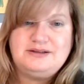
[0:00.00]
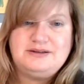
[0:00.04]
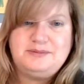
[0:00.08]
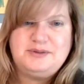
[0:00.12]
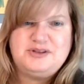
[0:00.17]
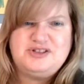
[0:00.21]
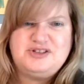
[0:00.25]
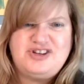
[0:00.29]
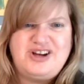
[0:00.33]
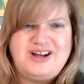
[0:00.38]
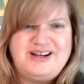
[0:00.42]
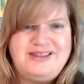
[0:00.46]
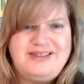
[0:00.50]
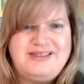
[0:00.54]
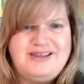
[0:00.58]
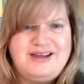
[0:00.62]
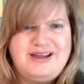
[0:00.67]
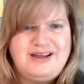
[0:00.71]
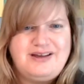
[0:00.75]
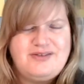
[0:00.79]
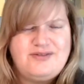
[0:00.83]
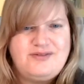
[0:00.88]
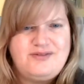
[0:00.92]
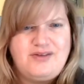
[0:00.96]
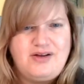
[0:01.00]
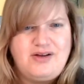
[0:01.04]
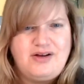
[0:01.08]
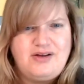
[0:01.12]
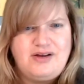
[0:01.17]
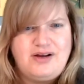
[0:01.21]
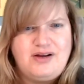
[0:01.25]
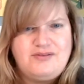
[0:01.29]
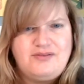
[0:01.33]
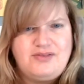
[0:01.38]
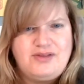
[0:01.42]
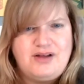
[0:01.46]
But try to think of
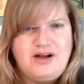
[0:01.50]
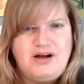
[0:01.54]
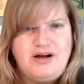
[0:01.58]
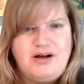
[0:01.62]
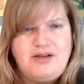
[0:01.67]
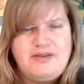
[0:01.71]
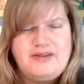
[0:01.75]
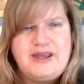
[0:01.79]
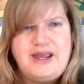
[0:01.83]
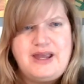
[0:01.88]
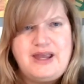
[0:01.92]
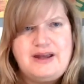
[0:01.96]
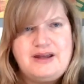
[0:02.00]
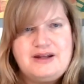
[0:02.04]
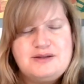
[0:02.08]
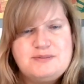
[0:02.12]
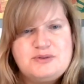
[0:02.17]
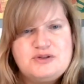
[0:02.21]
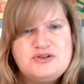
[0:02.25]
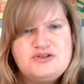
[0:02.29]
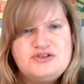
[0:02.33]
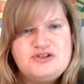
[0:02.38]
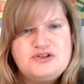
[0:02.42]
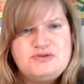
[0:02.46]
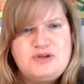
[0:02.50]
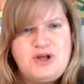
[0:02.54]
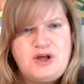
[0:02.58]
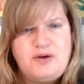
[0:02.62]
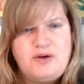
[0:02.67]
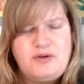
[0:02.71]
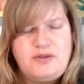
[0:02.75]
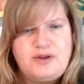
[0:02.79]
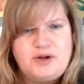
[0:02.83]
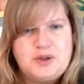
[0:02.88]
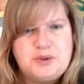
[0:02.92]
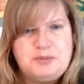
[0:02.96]
all the animals you
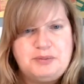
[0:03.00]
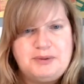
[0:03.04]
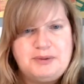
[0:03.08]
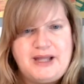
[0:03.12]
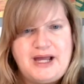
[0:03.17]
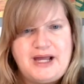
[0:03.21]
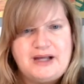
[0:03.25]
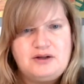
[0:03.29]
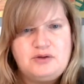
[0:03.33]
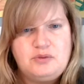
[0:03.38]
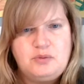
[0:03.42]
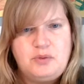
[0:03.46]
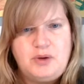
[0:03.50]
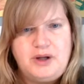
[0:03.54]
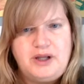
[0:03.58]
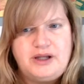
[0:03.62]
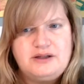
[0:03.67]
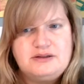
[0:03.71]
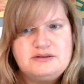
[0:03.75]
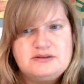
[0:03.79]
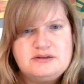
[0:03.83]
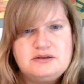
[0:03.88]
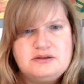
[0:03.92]
know that are black and white.